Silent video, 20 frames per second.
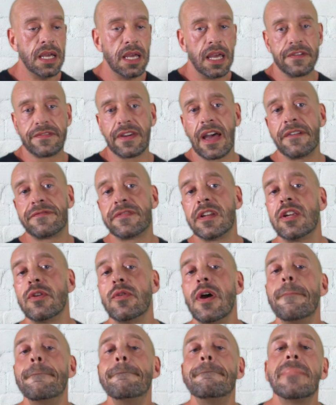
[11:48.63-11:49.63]
If you have to do
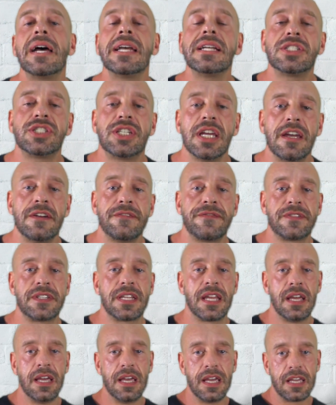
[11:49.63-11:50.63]
it
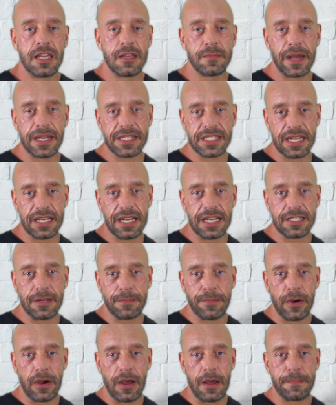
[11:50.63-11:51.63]
makeshift, you basically need to
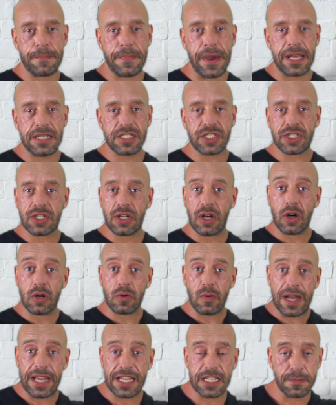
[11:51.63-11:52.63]
put a bench long
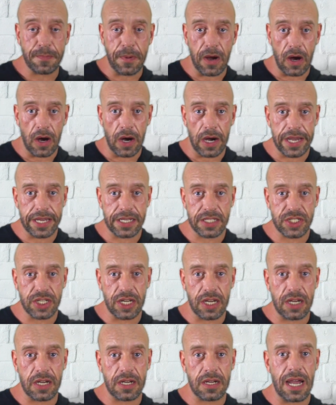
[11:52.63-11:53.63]
ways behind
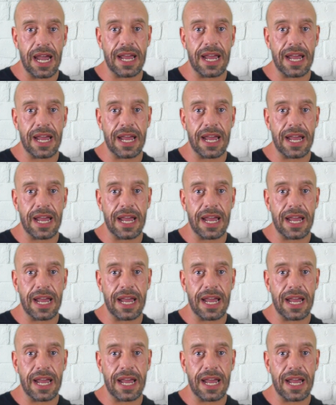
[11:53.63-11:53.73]
you